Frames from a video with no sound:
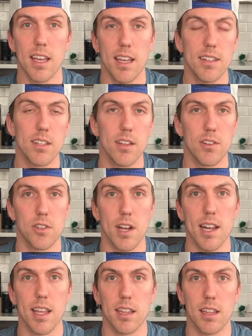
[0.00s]
into their
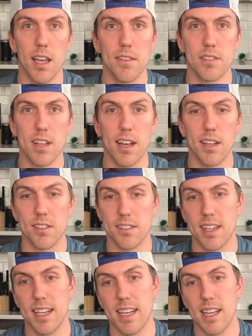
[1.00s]
training and lifestyles,
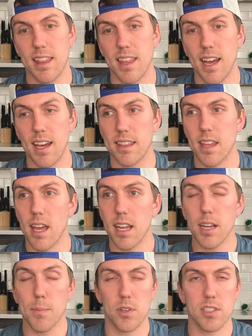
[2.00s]
that
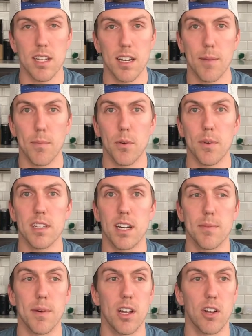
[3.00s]
80% number we talked
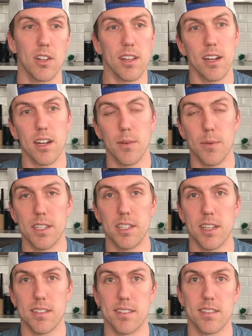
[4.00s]
about earlier would
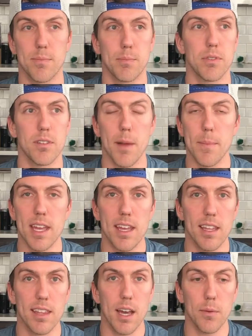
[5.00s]
just plummet
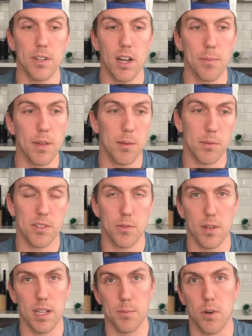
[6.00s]
and that we'd all be able to
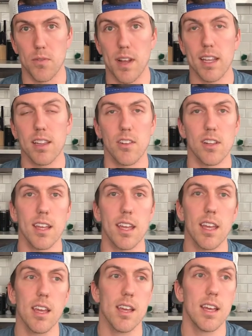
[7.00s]
run more
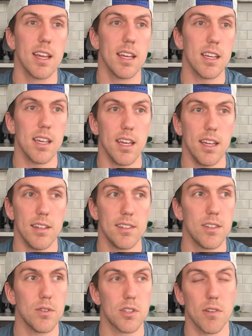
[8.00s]
regularly and
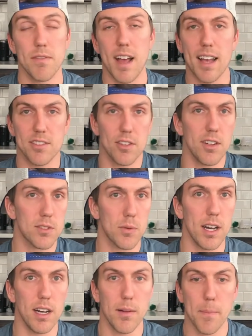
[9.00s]
do so faster as
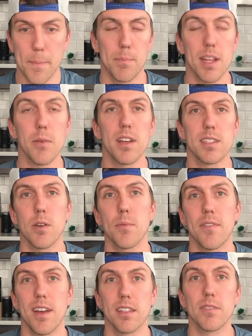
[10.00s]
well. But anyways, I hope you
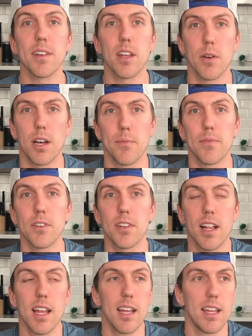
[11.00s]
found this video
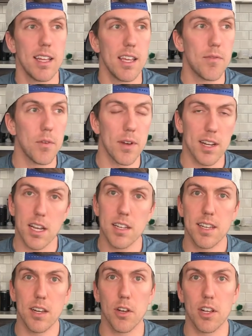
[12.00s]
helpful. If you want to
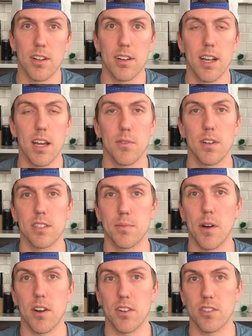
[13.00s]
continue to learn how to run
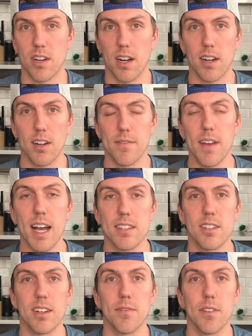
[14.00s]
smarter, stronger, and
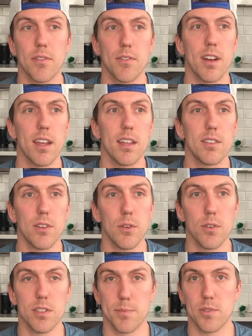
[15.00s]
faster, feel free
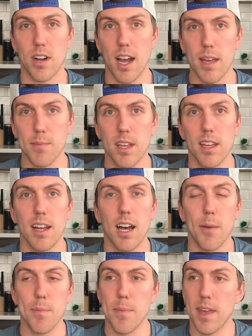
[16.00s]
to subscribe.
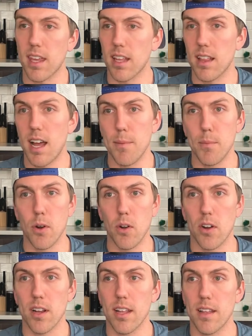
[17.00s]
I'll be making a lot
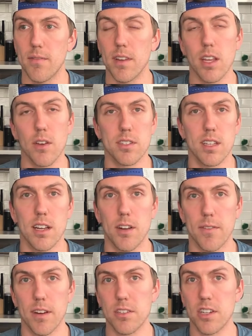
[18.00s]
more videos in the near
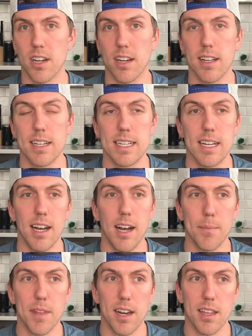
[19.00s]
future
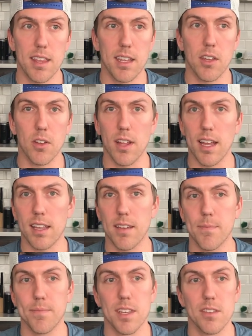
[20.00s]
that I think you'll like.
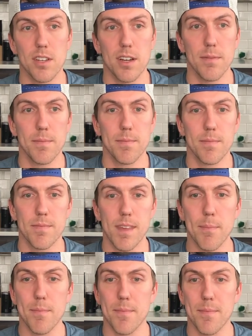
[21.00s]
So,
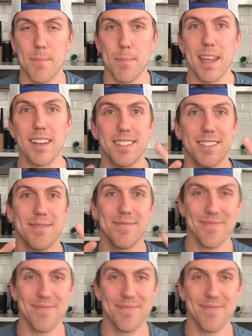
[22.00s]
yep, peace.